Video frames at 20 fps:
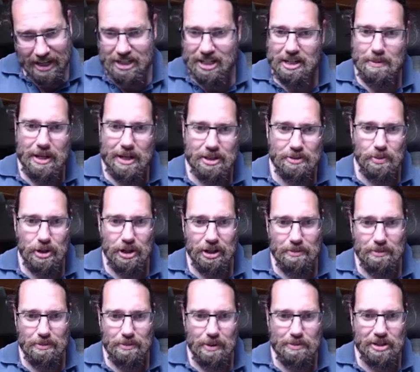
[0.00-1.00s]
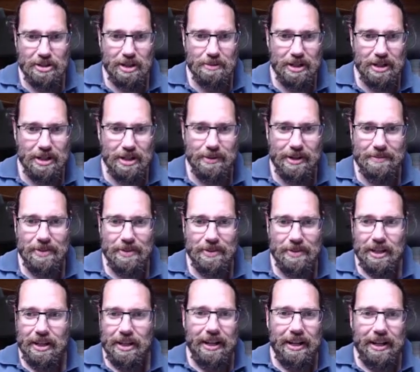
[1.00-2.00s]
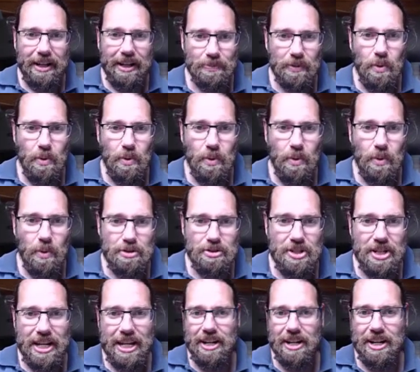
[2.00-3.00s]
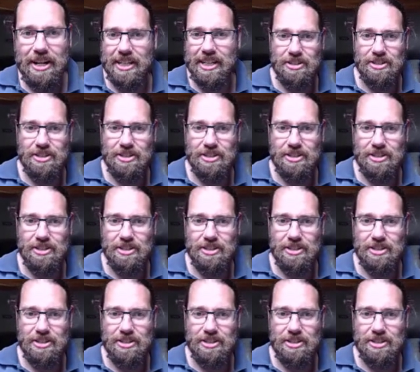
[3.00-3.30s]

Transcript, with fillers: think I have HTTPS working on my website, but anyway, what I'm interested here is the